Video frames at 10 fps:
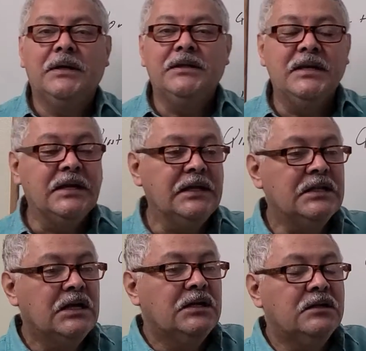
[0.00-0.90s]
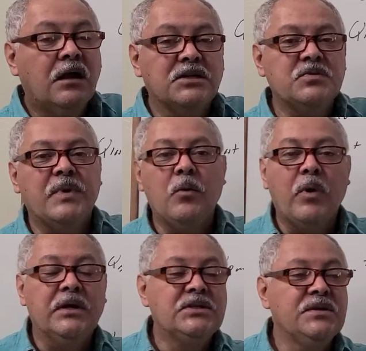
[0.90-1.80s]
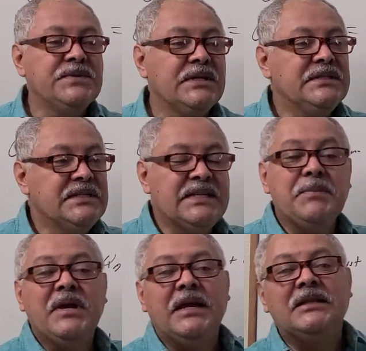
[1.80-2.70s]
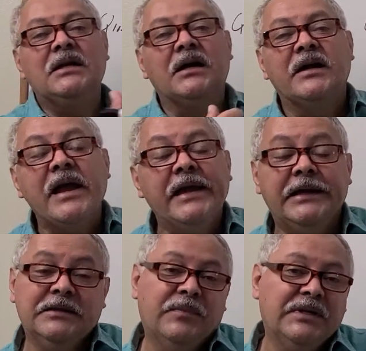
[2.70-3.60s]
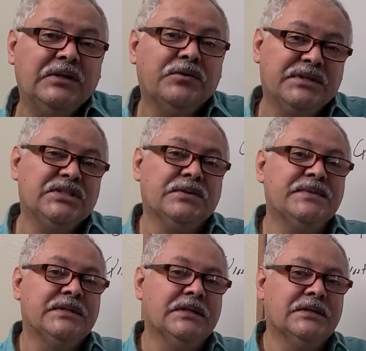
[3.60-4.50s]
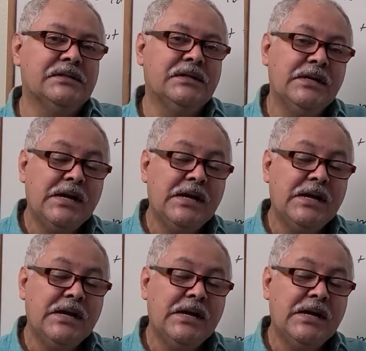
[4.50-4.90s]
The heat lost by one substance is the same heat gained by the other substance.